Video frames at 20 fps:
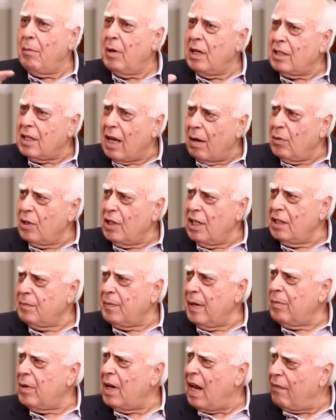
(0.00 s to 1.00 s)
Some of these people
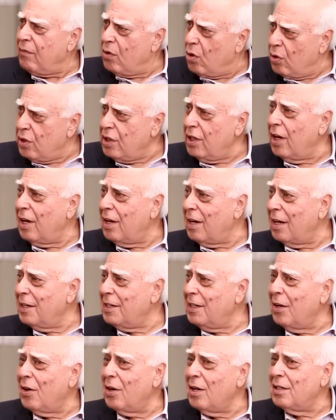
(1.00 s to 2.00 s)
have no
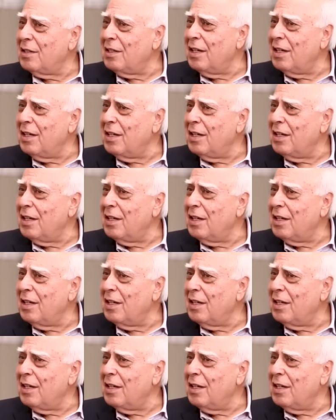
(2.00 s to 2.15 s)
ideology